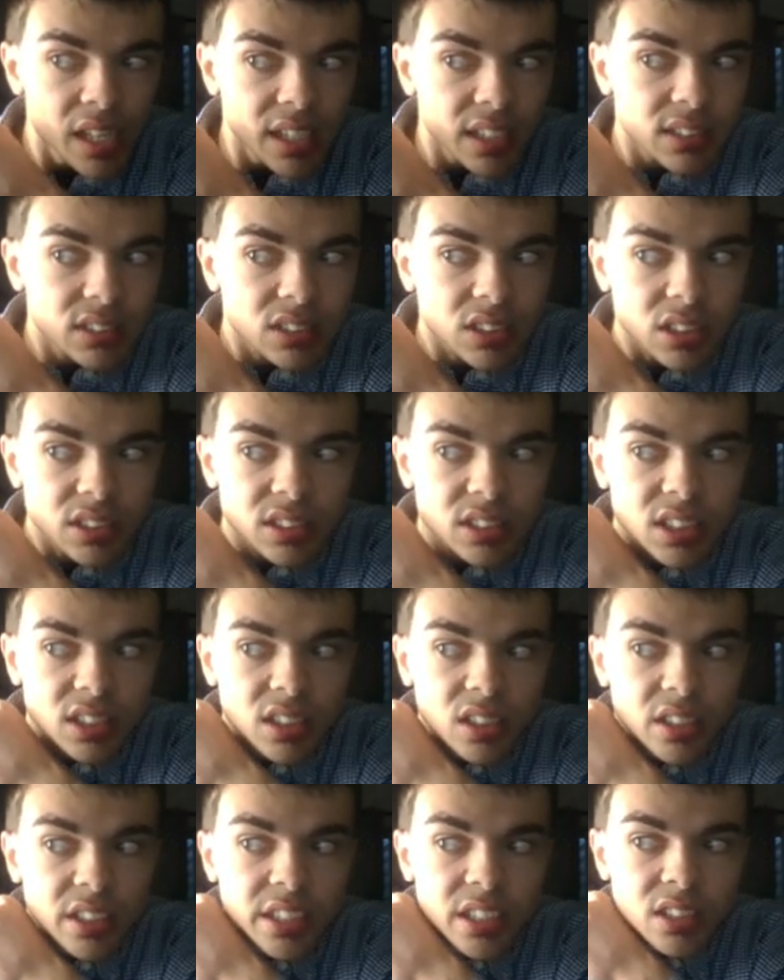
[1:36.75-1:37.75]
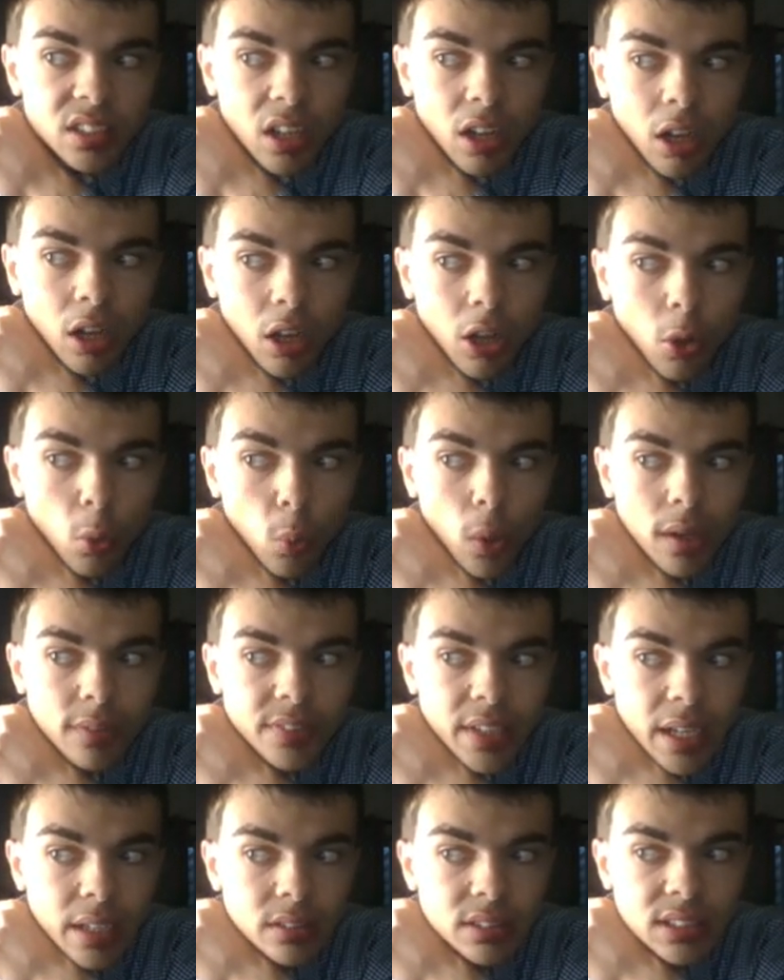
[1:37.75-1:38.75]
is listed in all
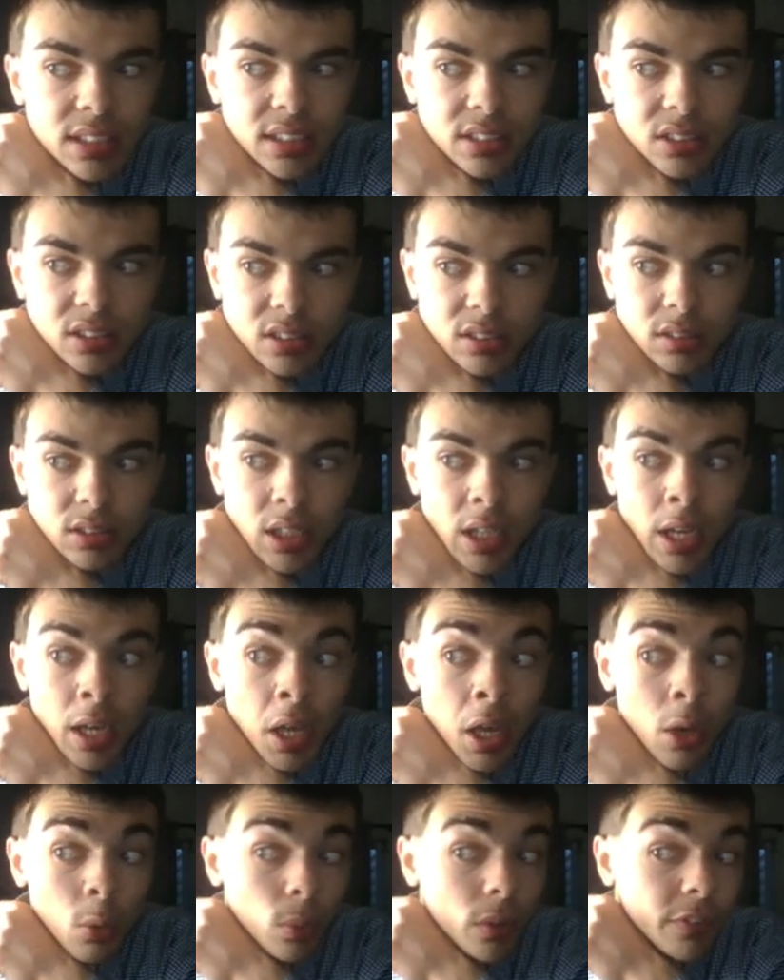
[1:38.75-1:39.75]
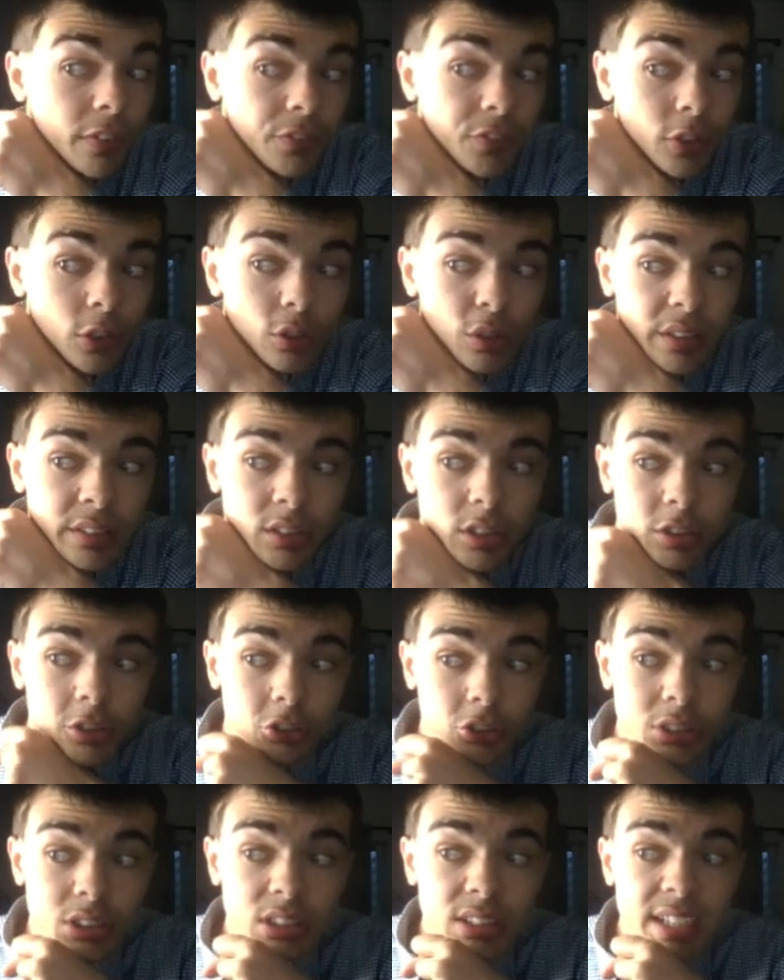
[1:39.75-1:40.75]
Waffle House kitchens, with a food
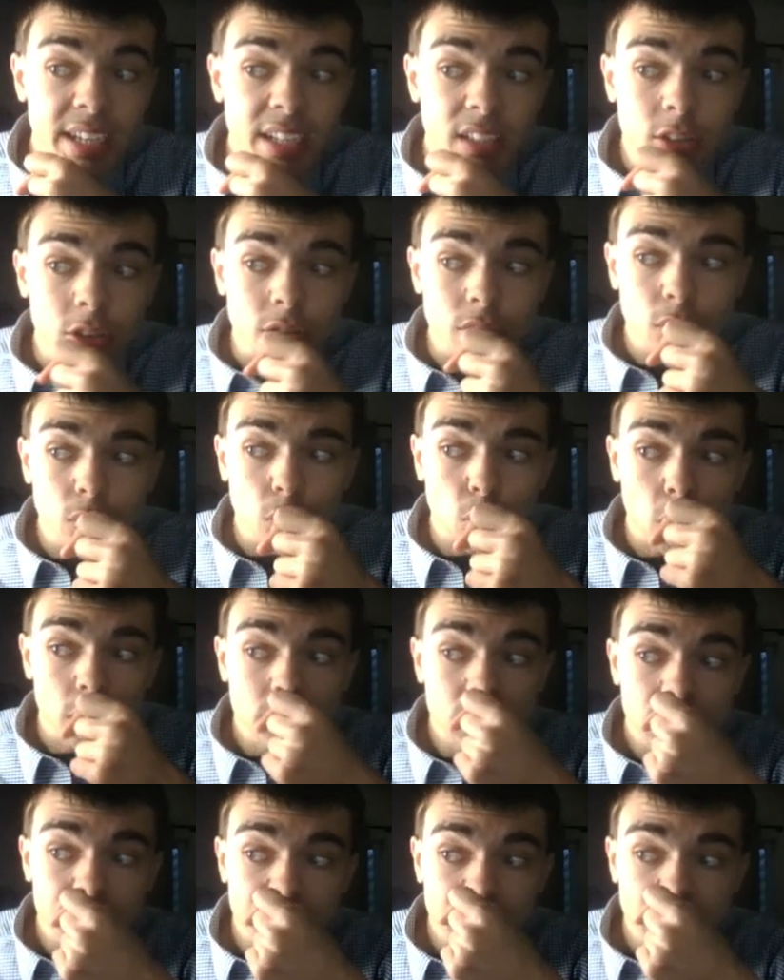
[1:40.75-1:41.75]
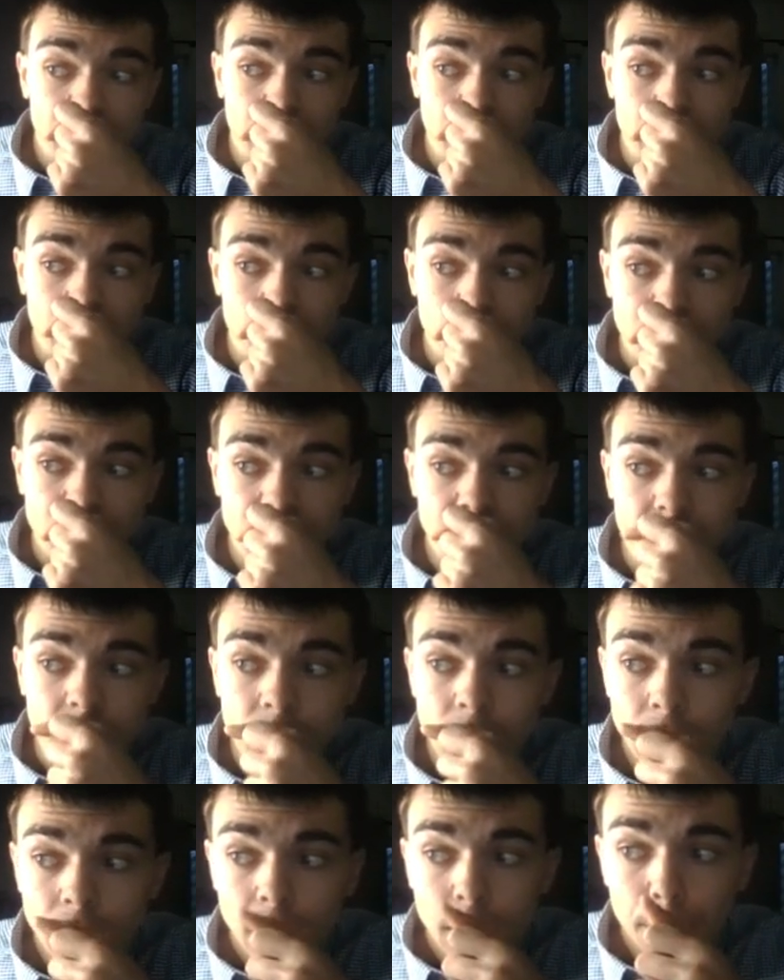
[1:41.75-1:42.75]
industry standard, according to the
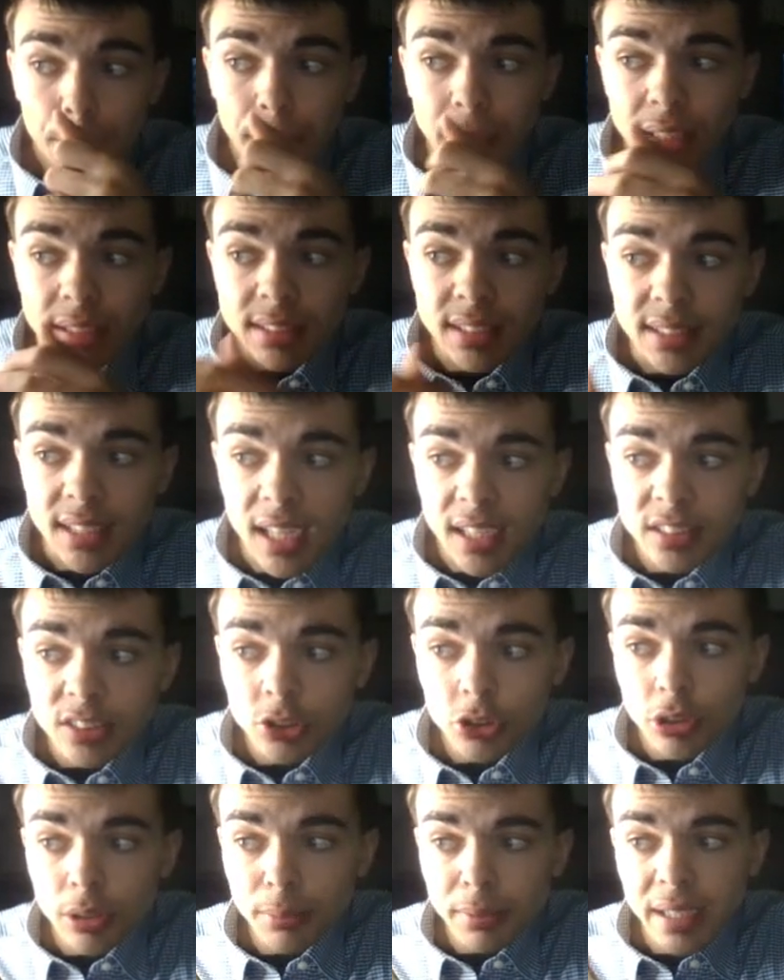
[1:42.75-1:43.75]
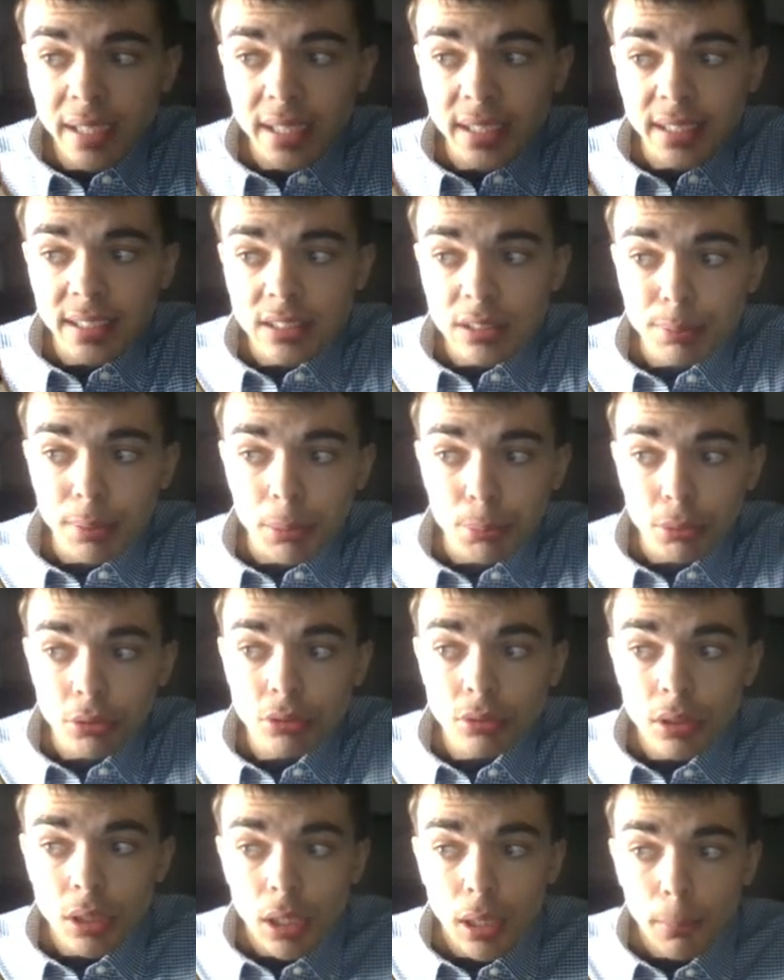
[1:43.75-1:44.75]
EEOC, being to not discriminate against
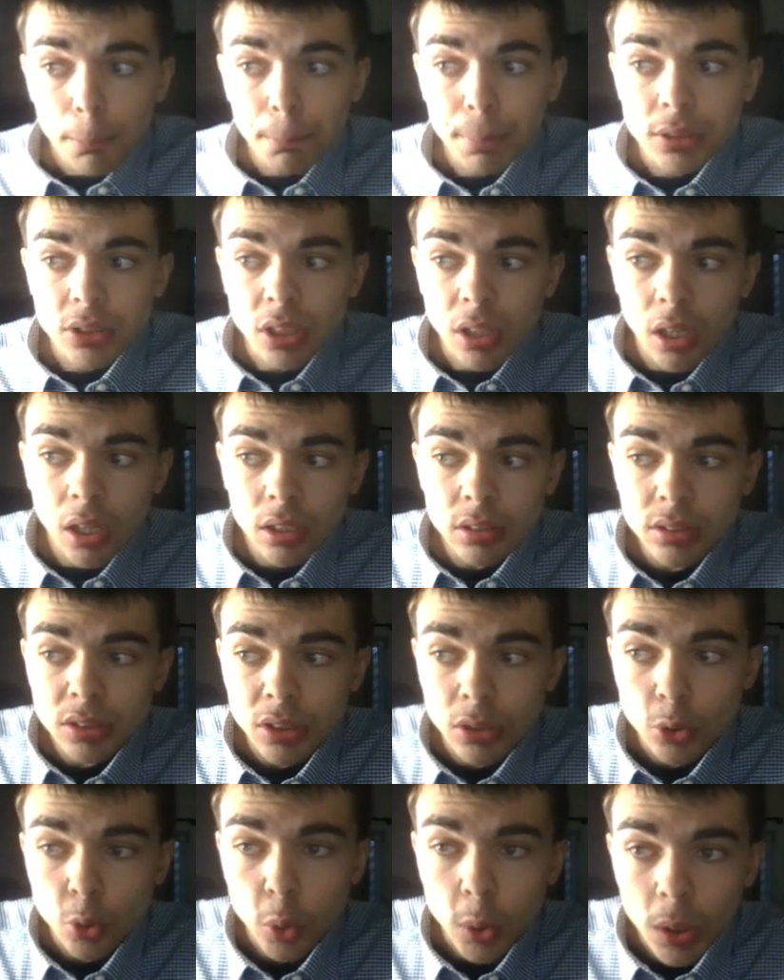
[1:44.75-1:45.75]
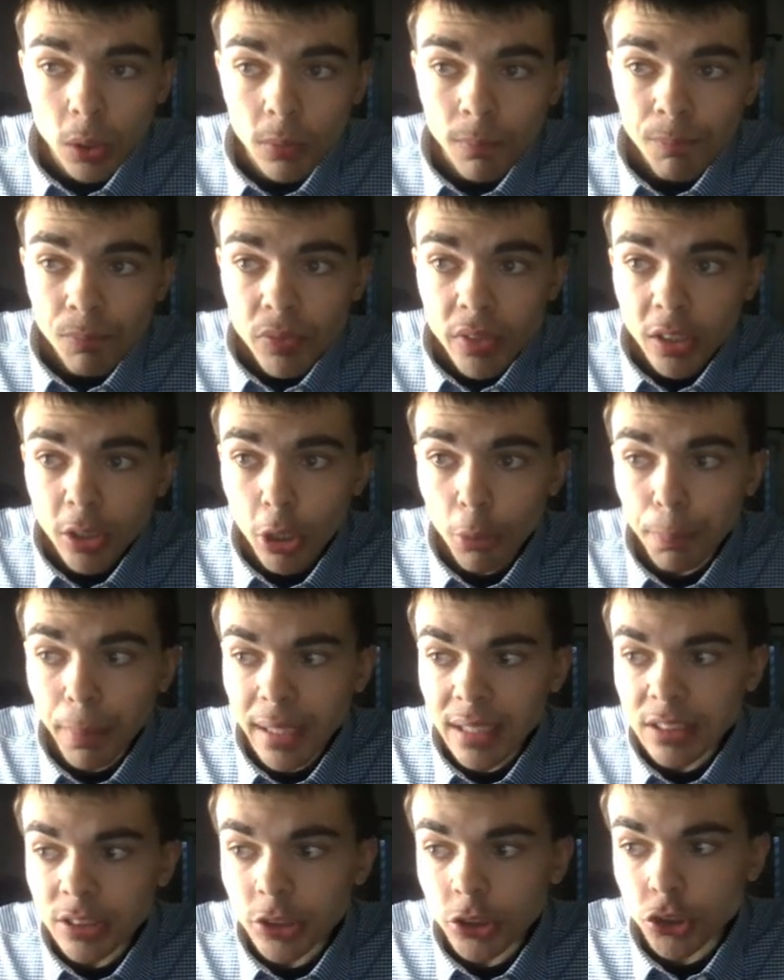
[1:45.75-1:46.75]
people, but to also, quote,
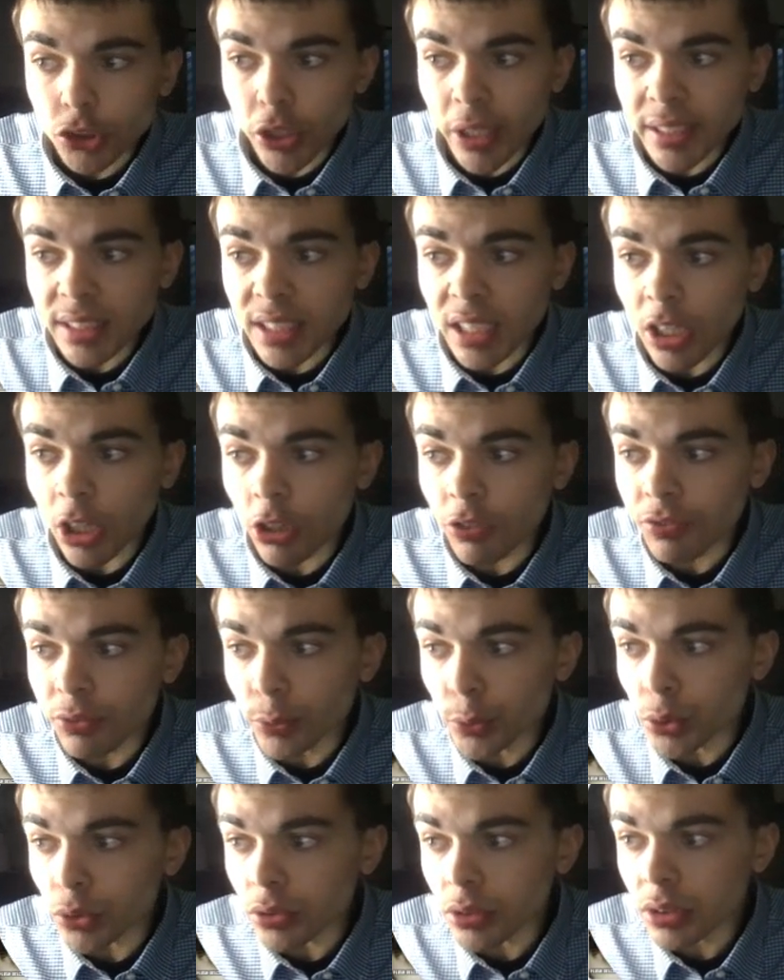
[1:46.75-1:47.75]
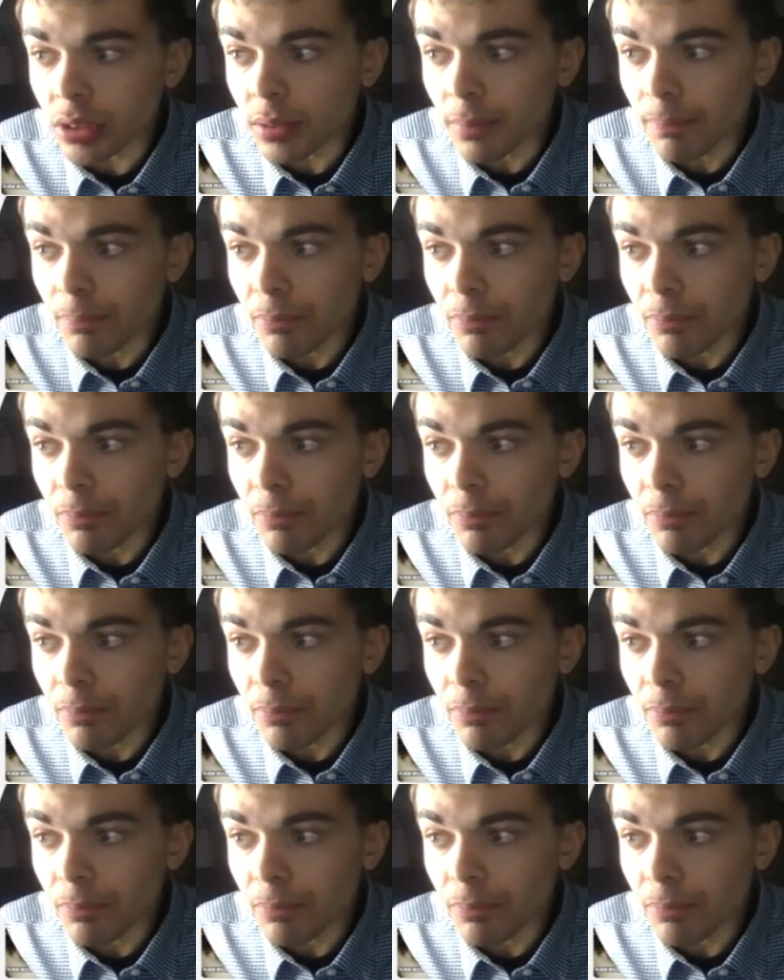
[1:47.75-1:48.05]
obey strict health rules.